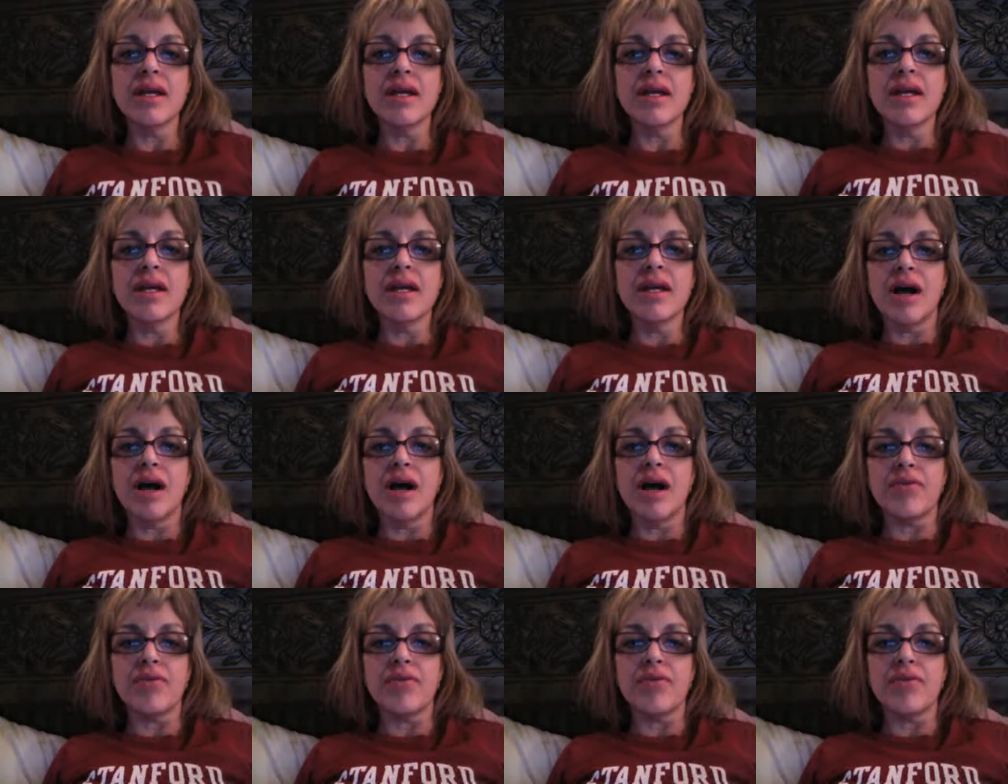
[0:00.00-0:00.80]
Uh,
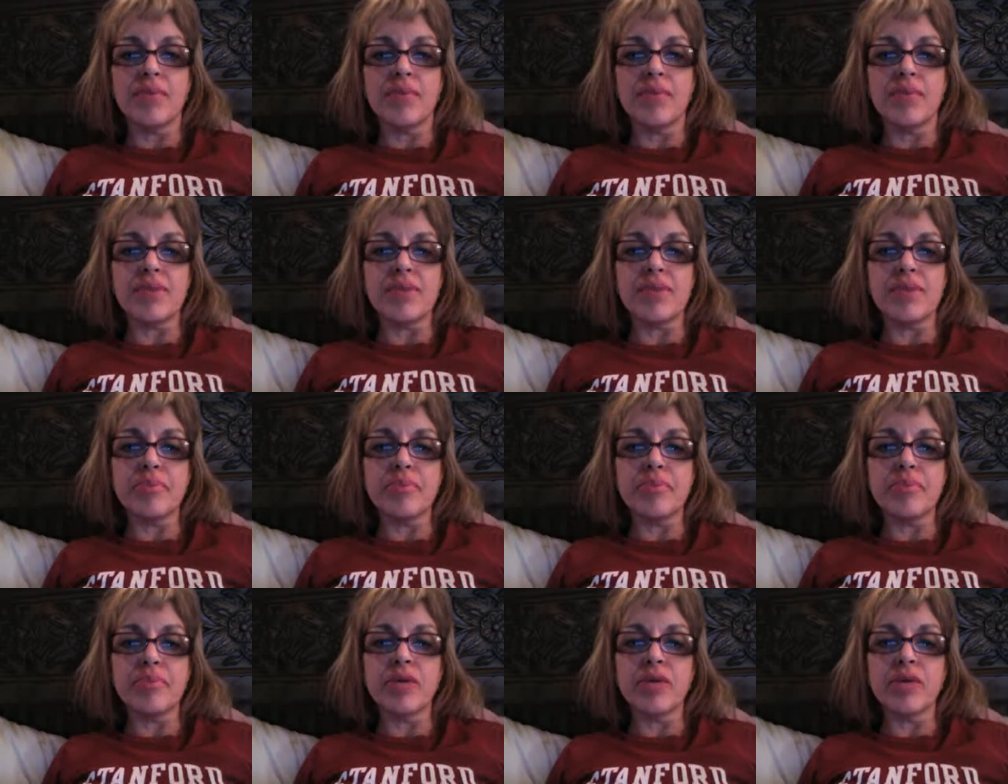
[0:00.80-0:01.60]
for me, it was a
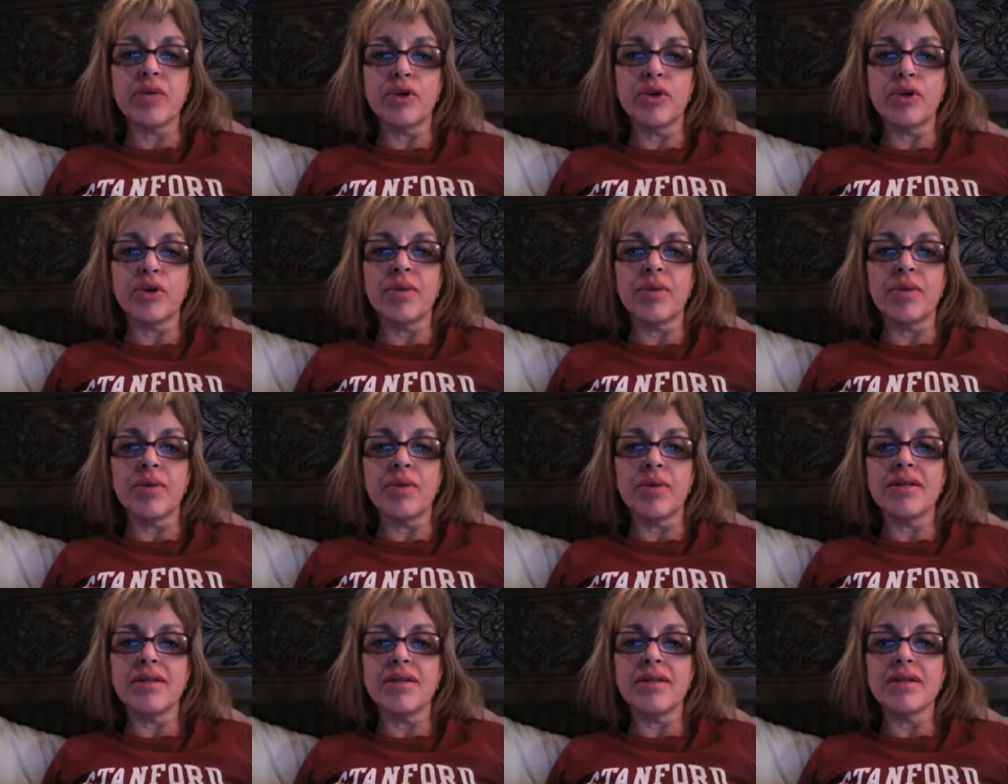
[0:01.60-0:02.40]
big room,
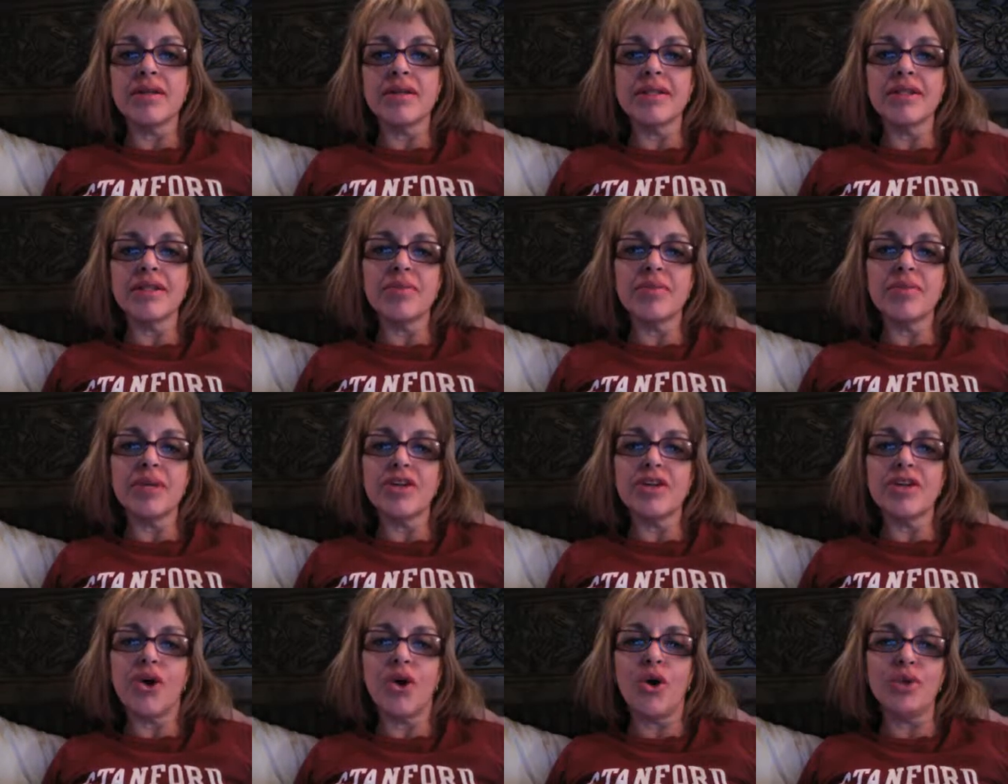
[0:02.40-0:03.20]
a little bit
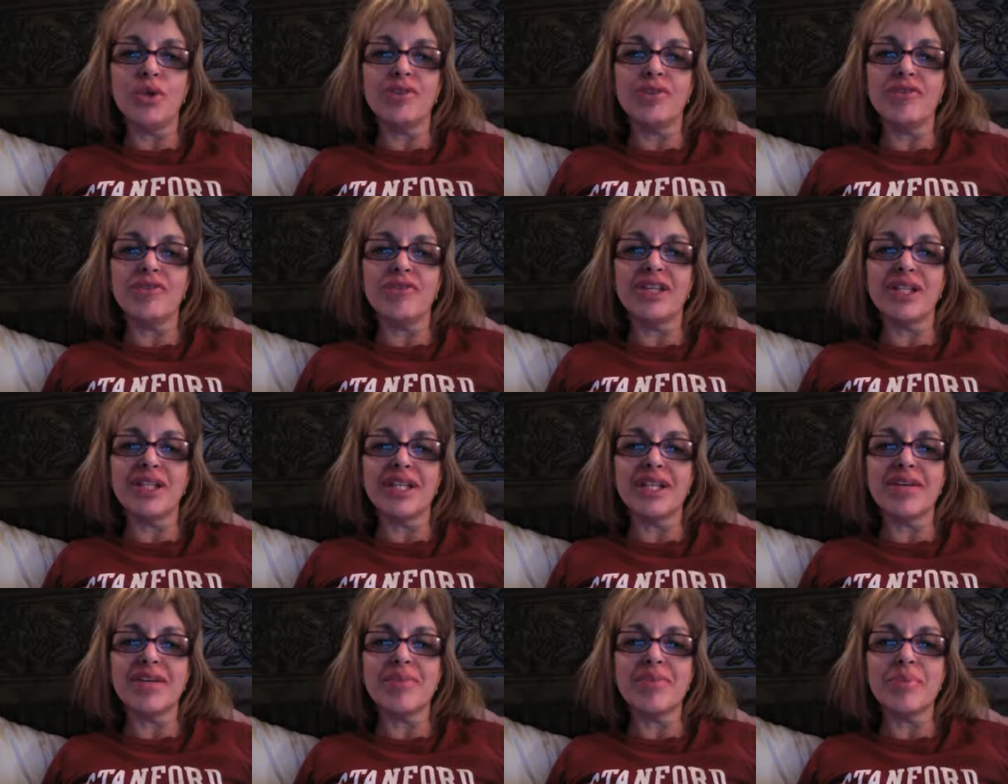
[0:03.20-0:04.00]
cold
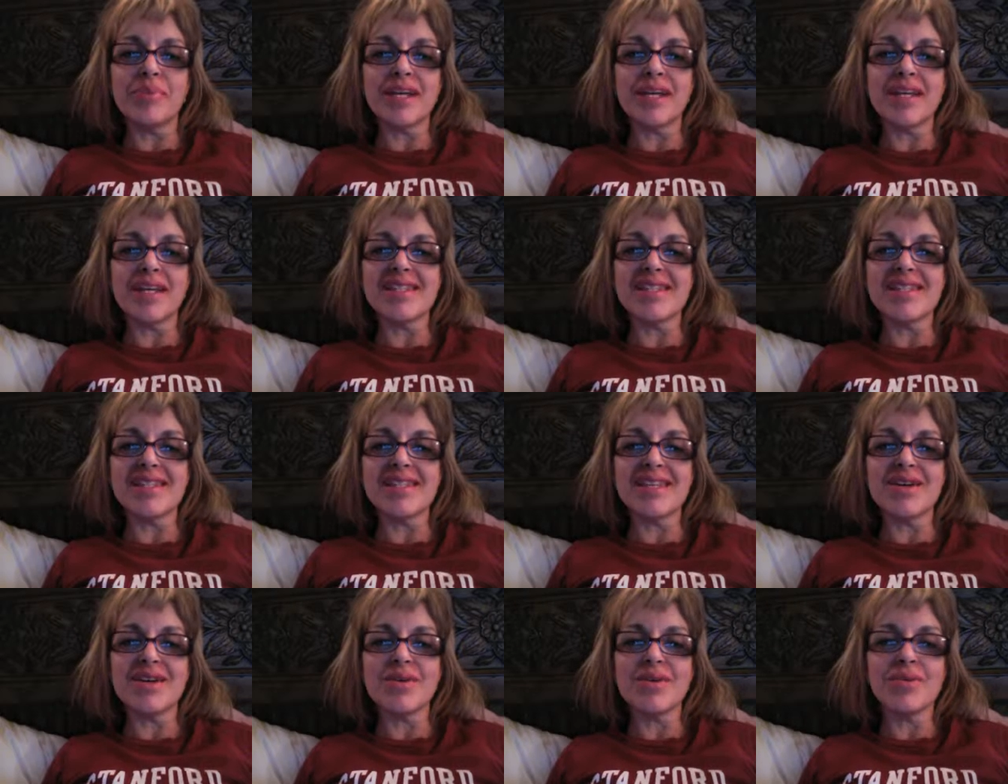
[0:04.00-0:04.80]
feeling because
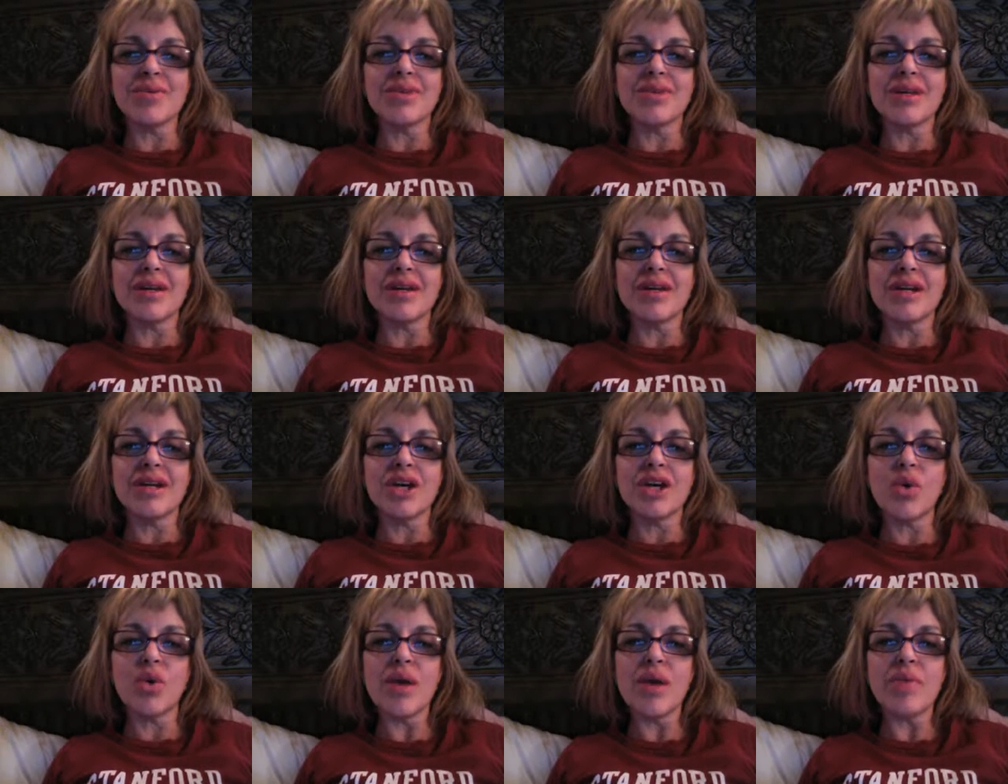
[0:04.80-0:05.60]
the, the
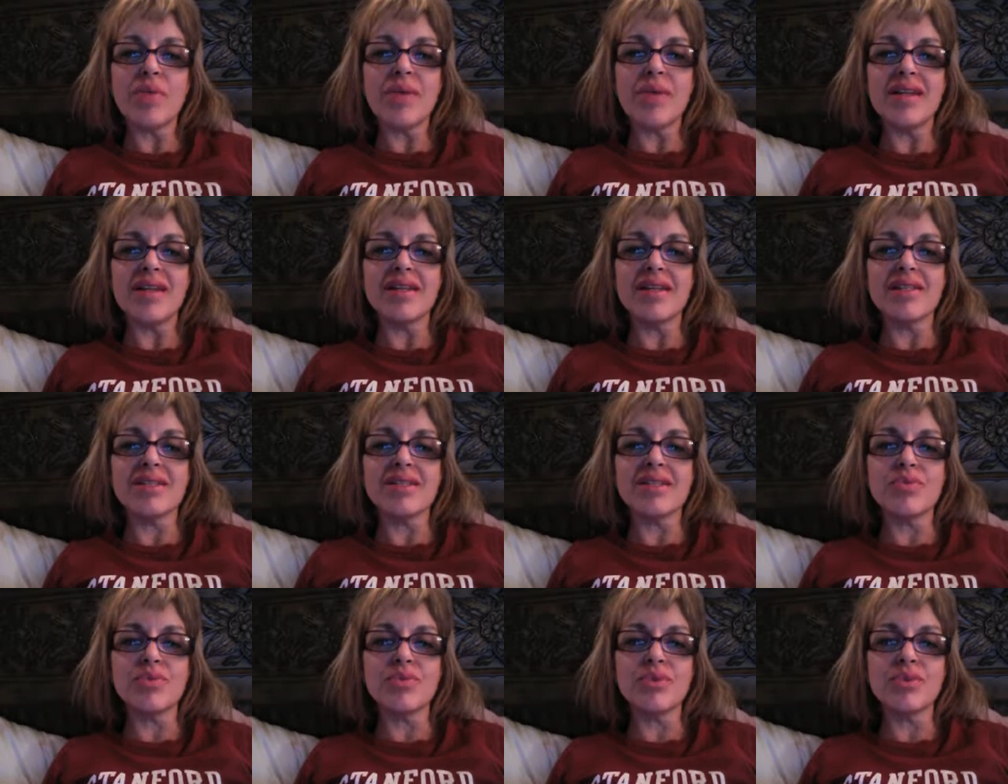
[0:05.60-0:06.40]
equipment is
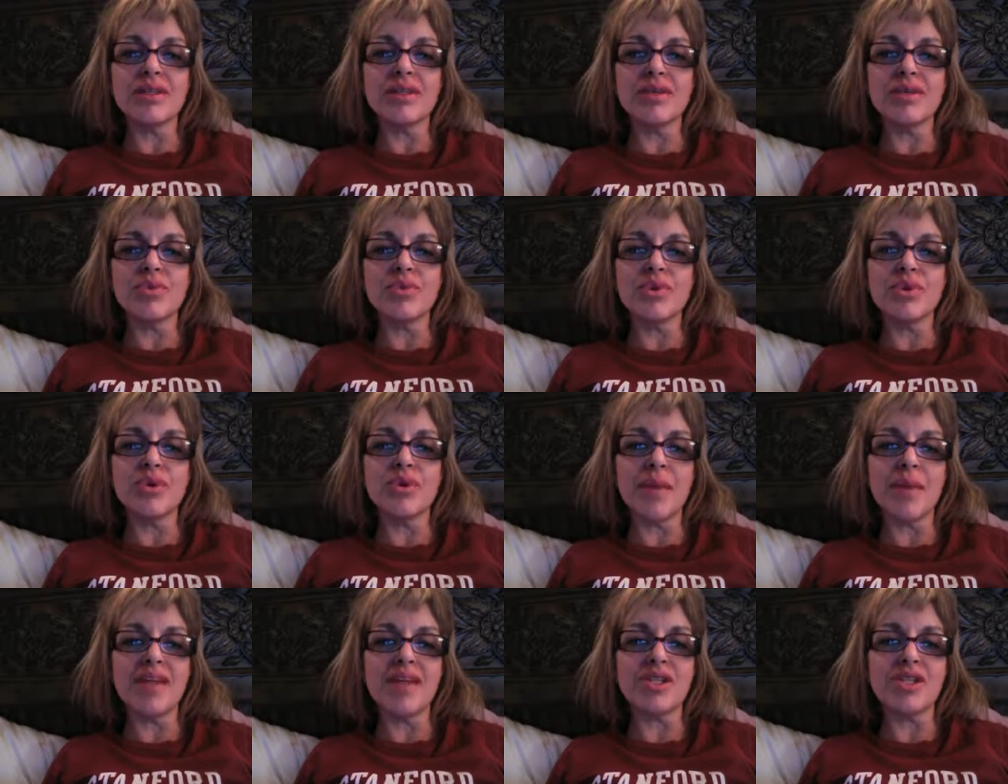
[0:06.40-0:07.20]
really
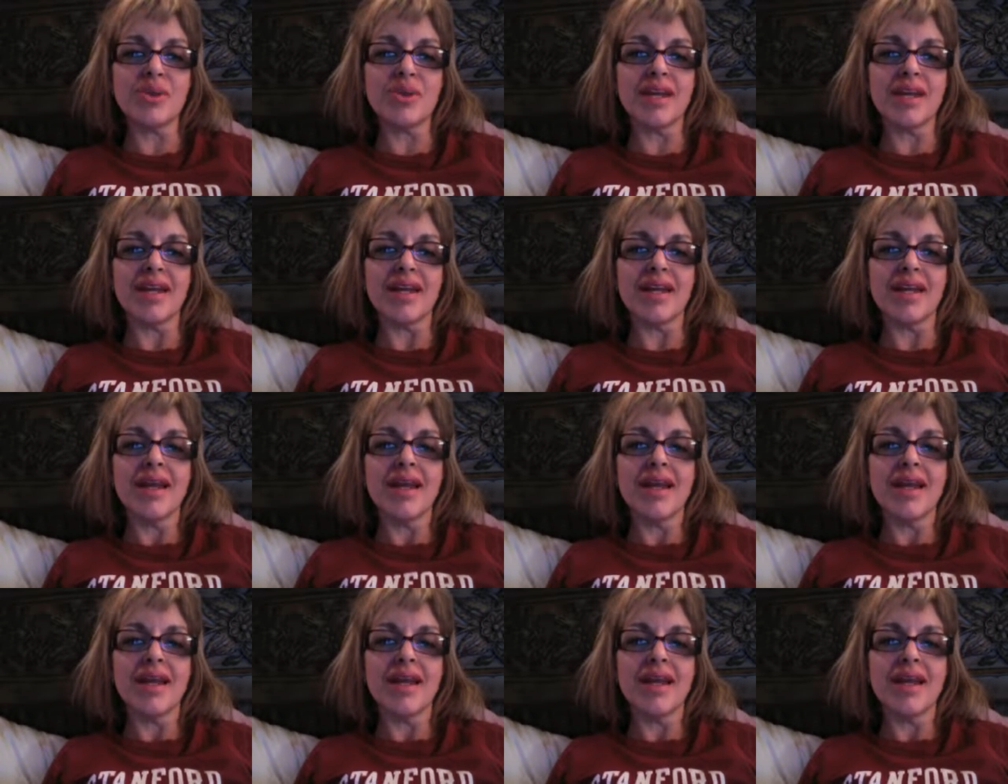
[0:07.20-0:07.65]
rudimentary.